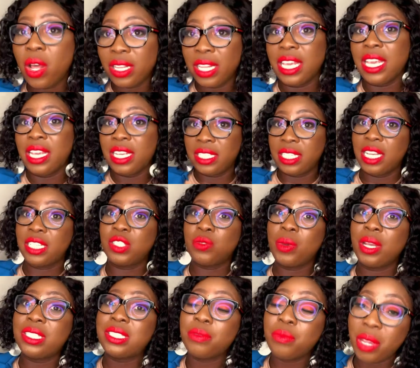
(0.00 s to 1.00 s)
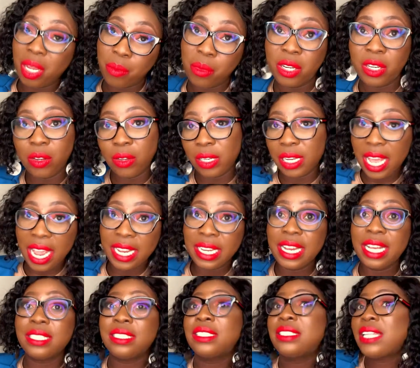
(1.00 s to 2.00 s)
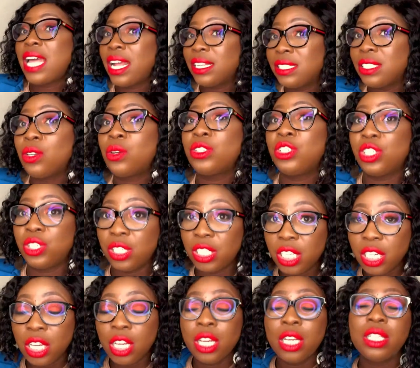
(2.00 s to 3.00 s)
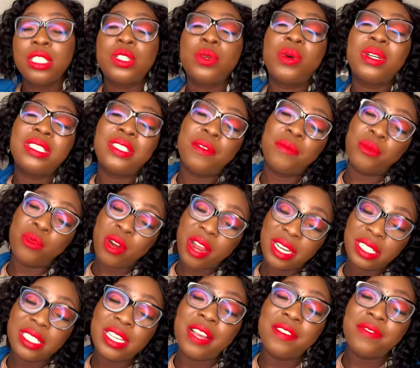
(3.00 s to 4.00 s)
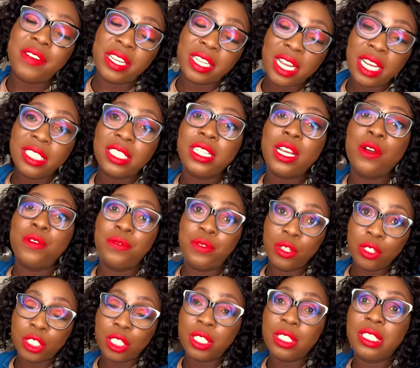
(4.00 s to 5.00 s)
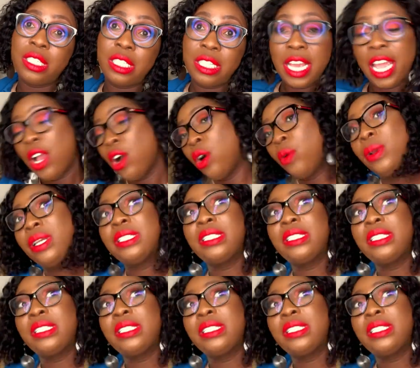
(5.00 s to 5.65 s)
the easiest way to make money online and start your journey towards a brighter financial future today. I always